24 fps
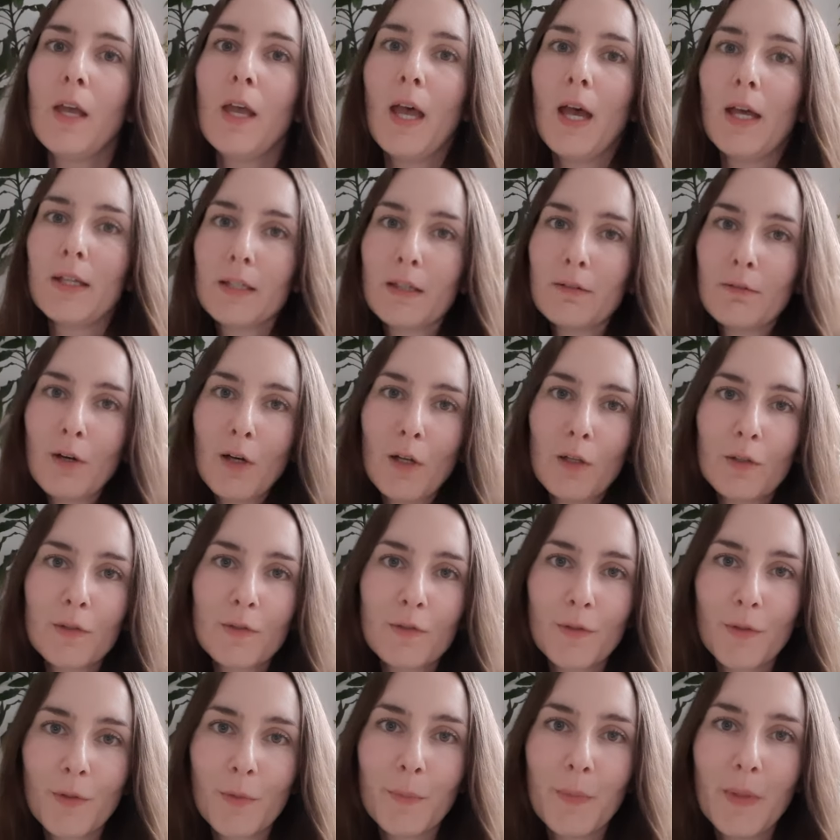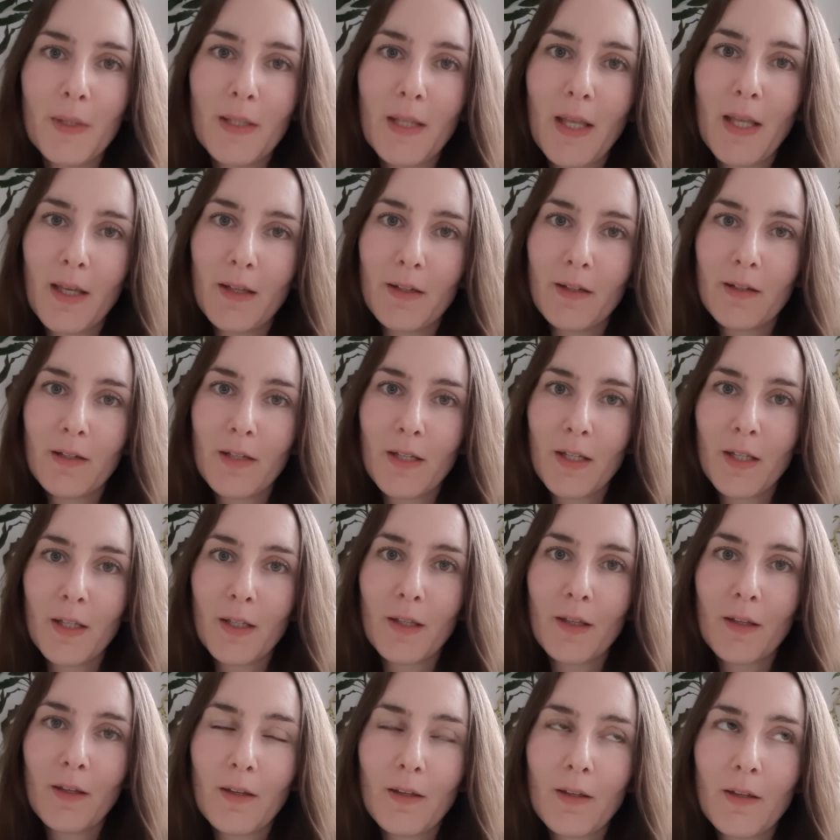And I've also been
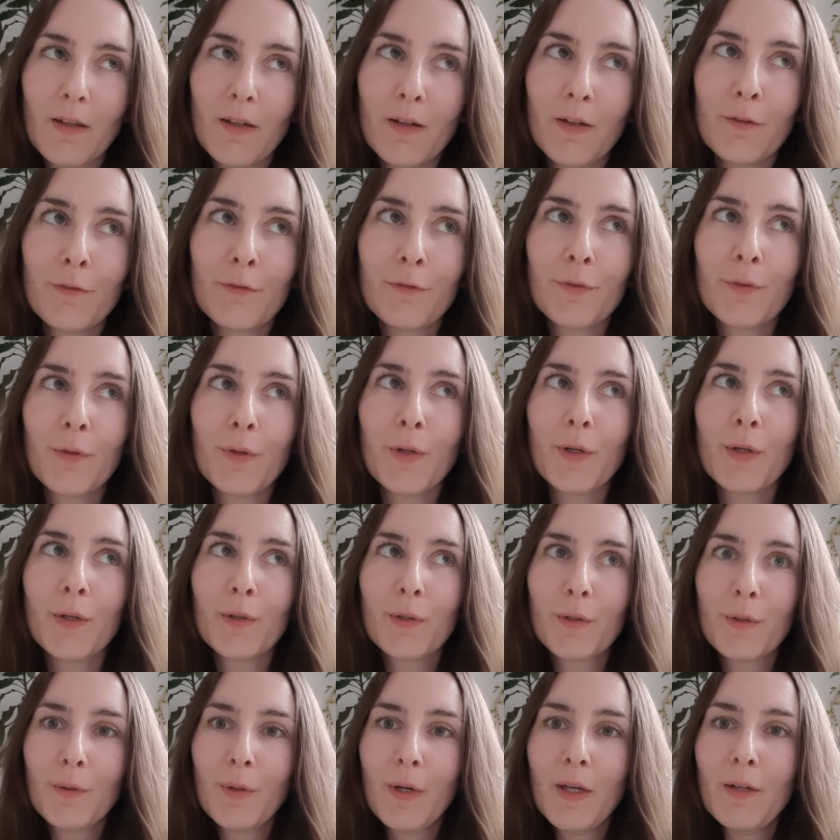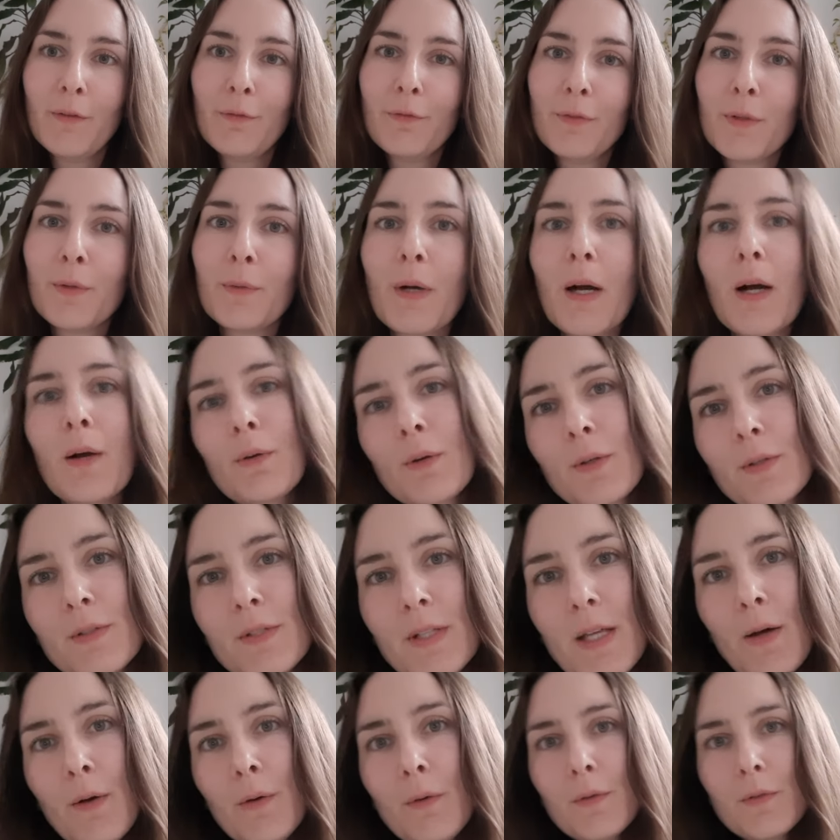editing for quite a few hours
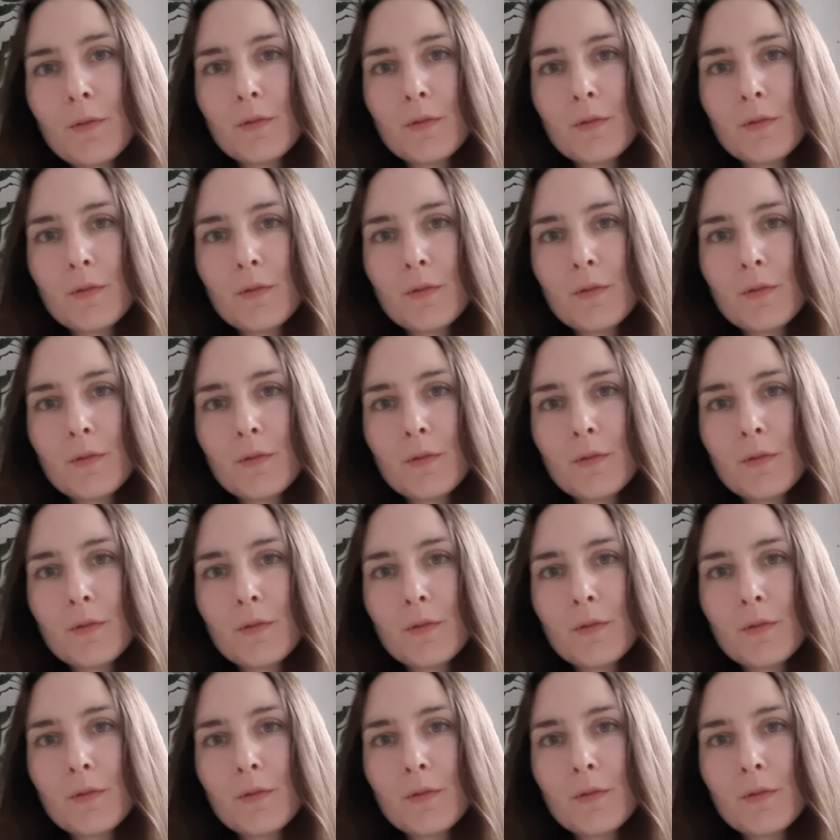now.